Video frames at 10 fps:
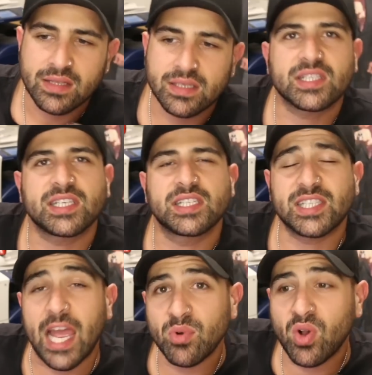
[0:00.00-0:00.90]
the
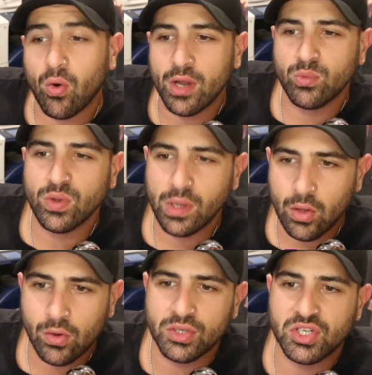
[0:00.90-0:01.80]
stablecoin will
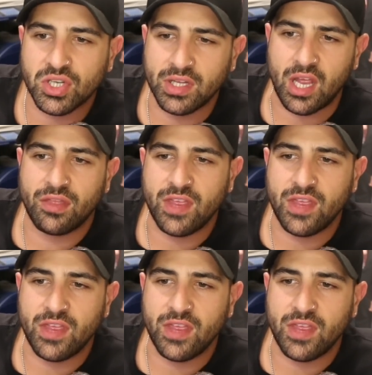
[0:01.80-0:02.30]
launch on the